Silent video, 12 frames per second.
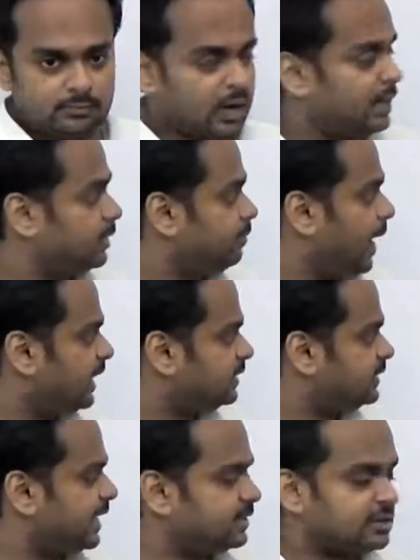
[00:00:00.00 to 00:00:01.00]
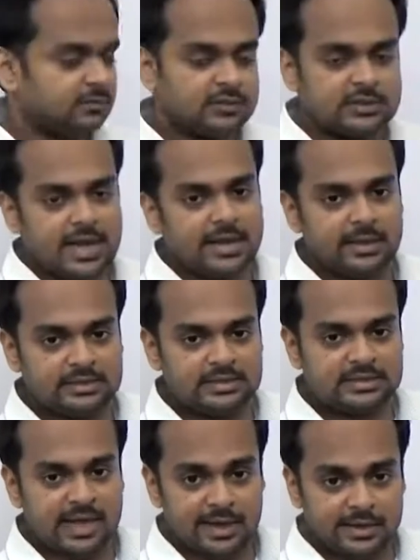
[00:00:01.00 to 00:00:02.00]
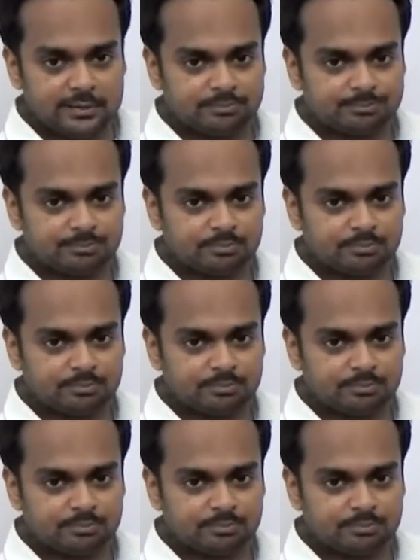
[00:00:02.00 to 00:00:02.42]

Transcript: And the past tense of say is said.